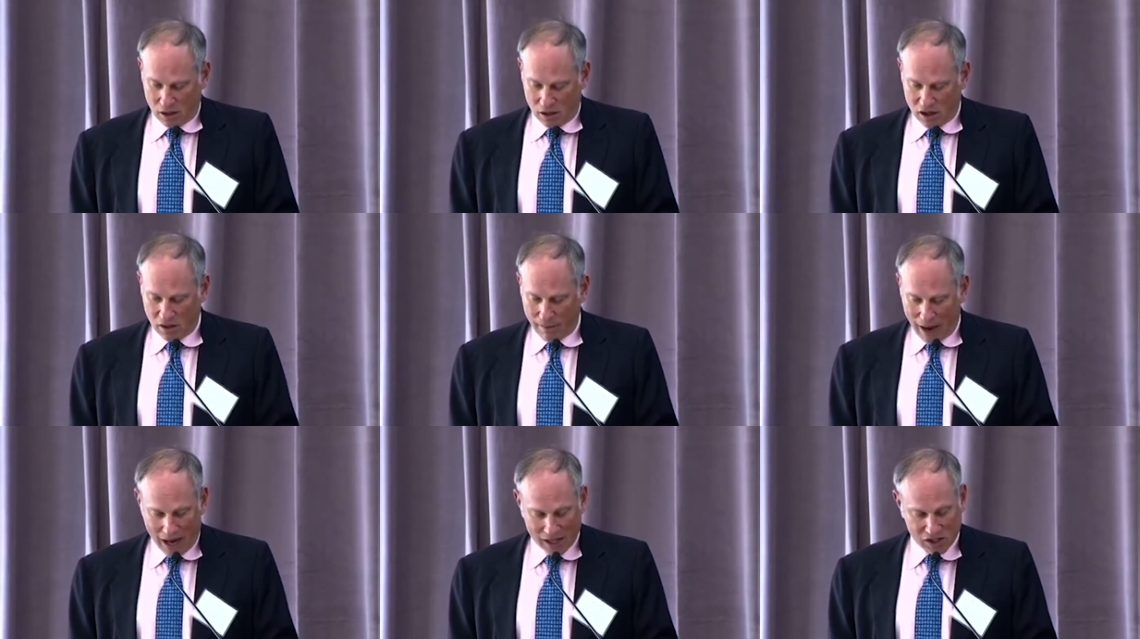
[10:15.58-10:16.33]
The
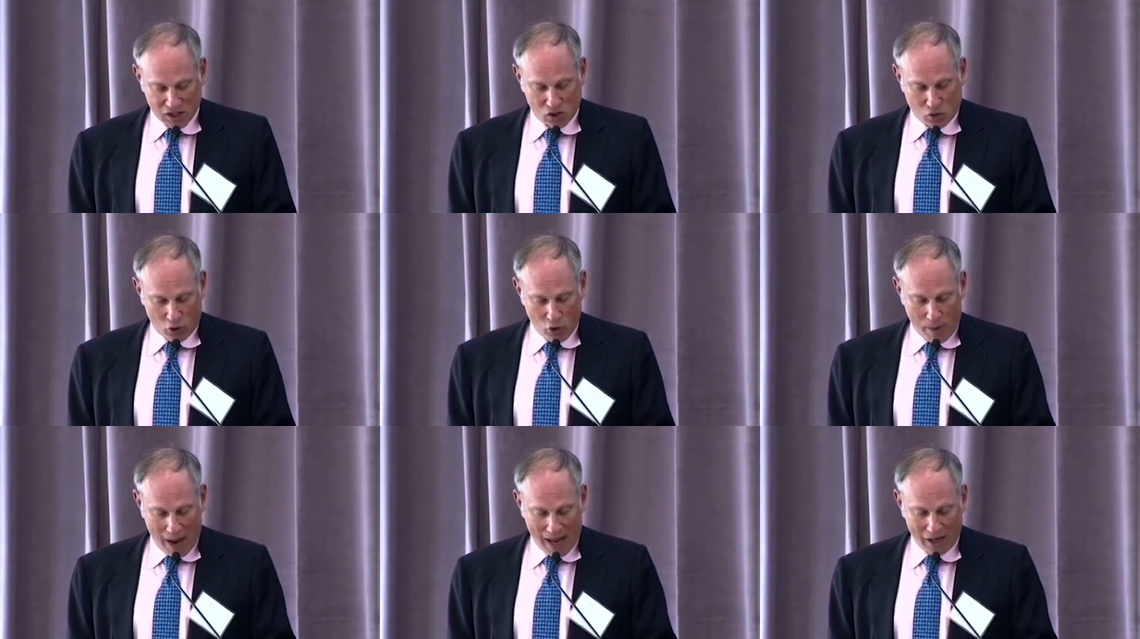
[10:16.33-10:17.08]
Mox
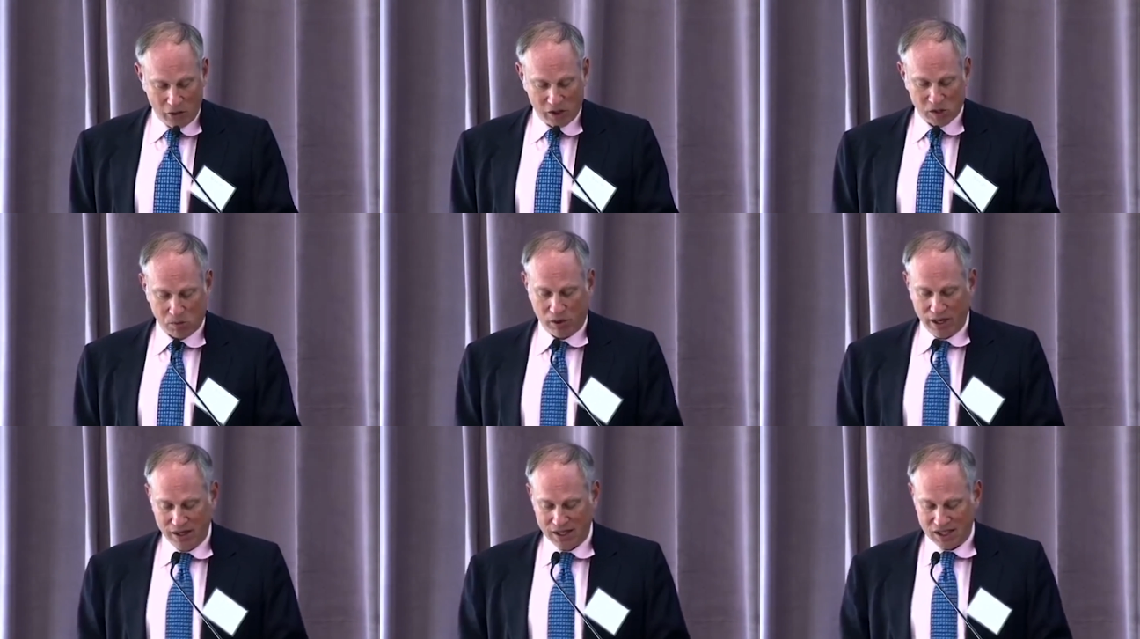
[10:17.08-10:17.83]
group had to
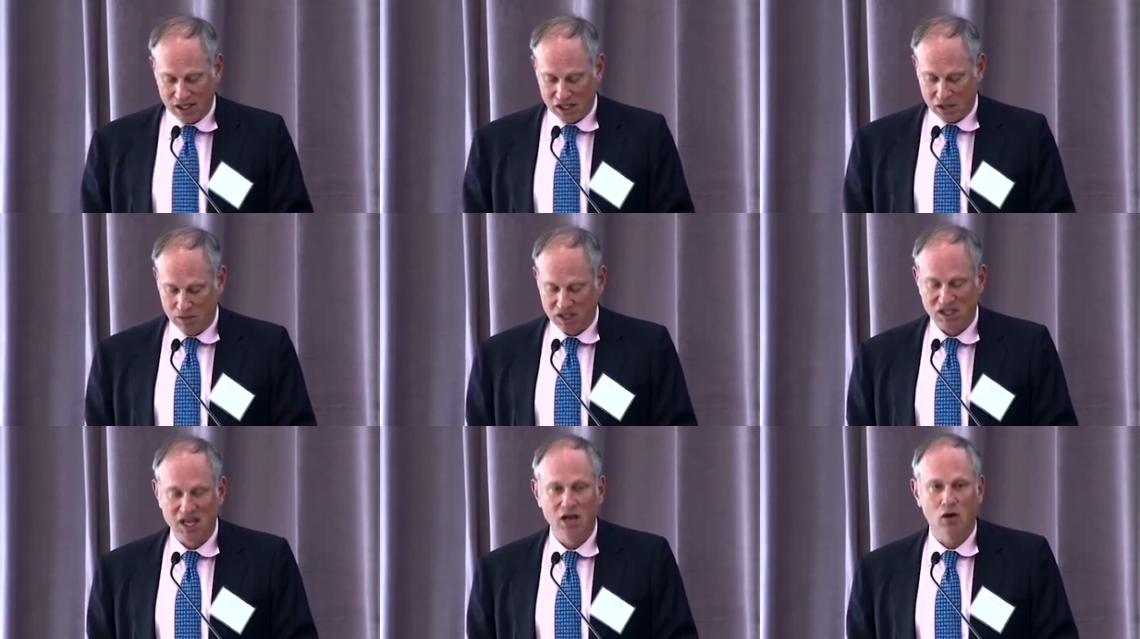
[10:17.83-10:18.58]
explain the system to
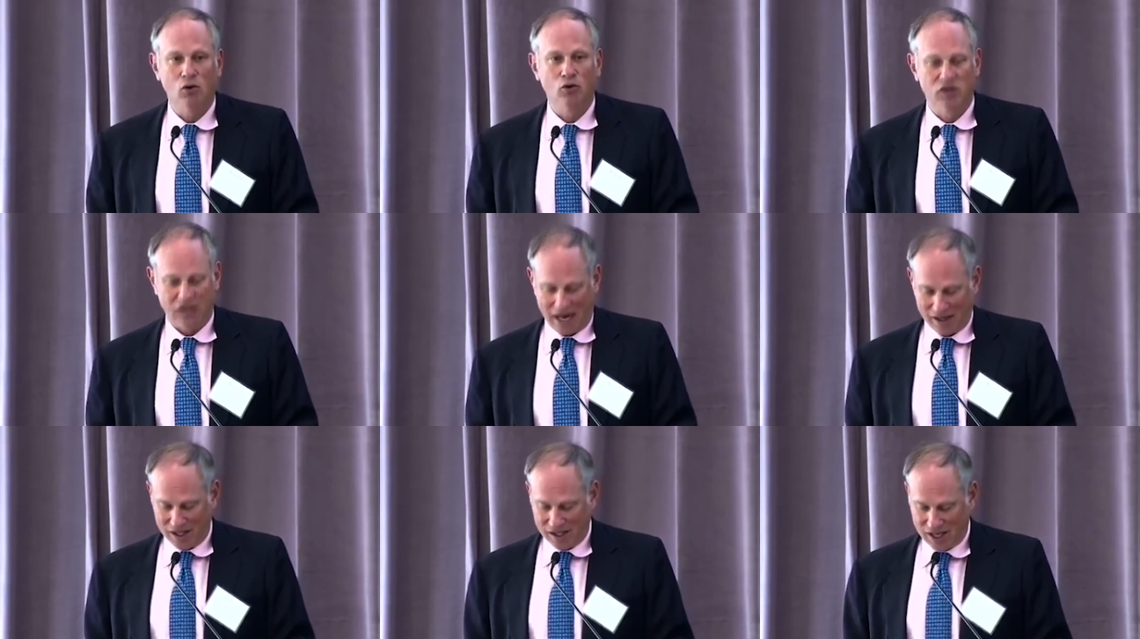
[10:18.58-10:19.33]
stakeholders
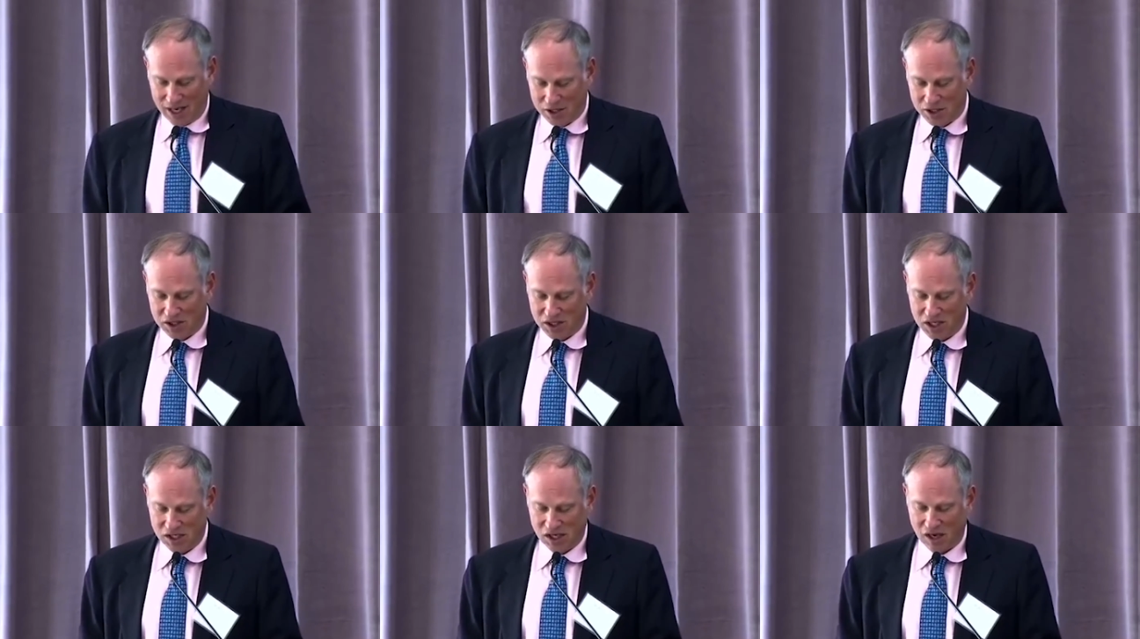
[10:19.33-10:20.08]
at these
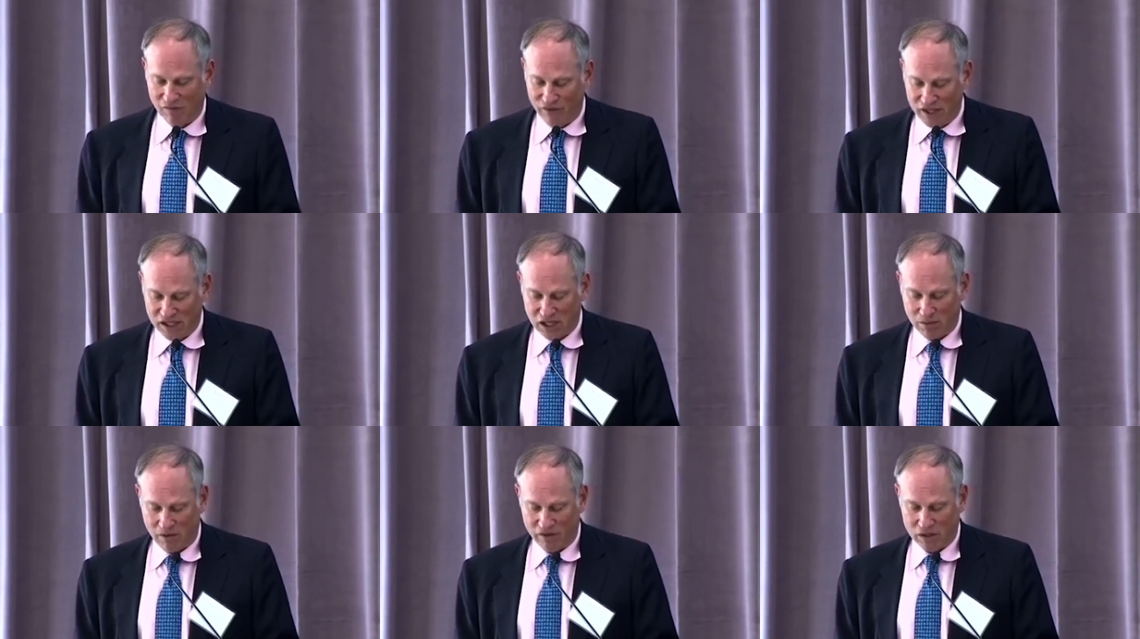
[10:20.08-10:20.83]
agencies, convince
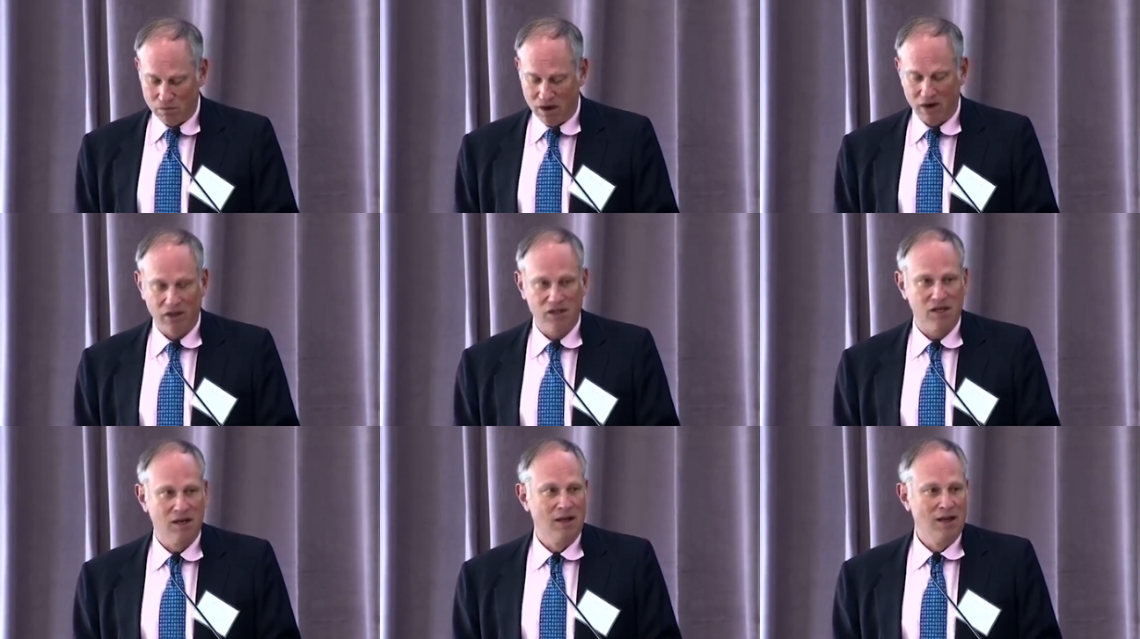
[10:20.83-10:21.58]
them of its
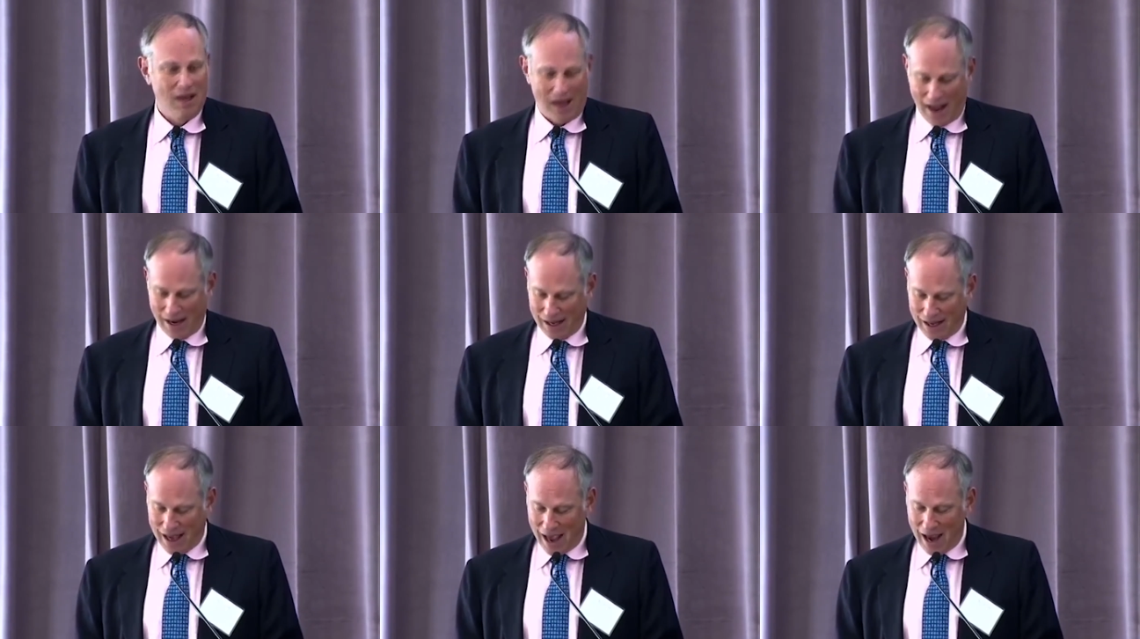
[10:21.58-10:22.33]
merits,
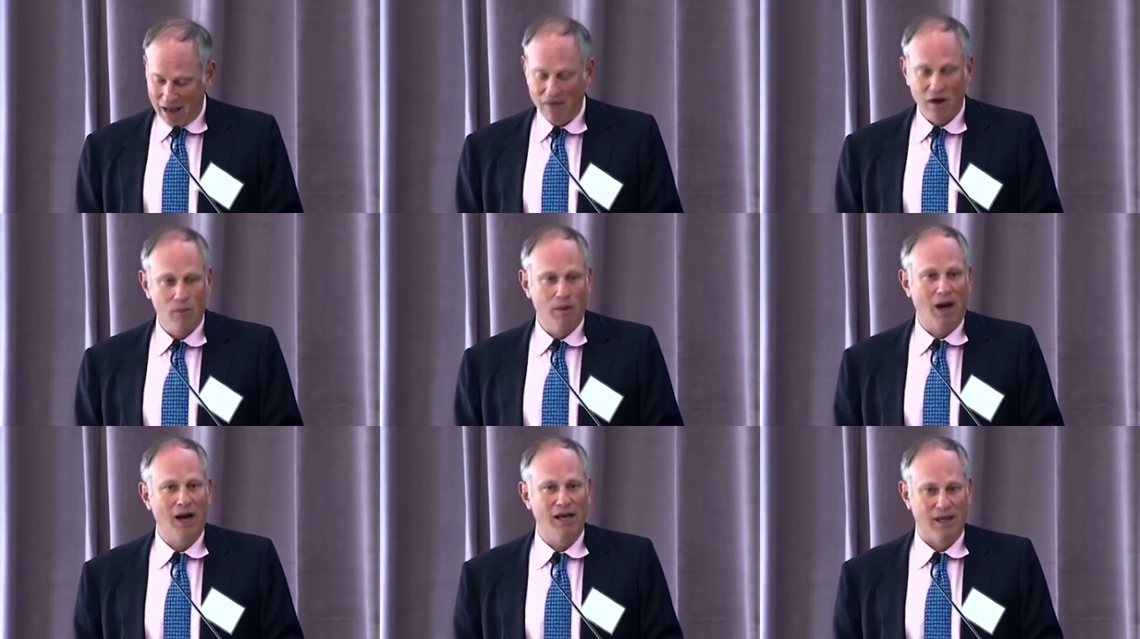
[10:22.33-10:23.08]
and gain their
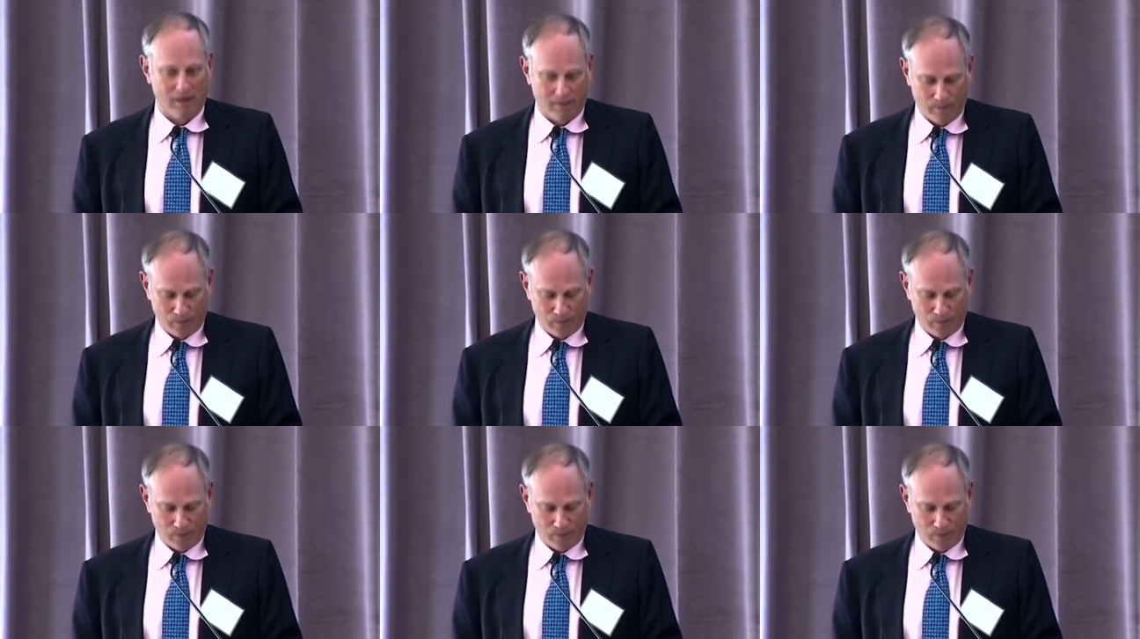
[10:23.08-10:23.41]
buy-in.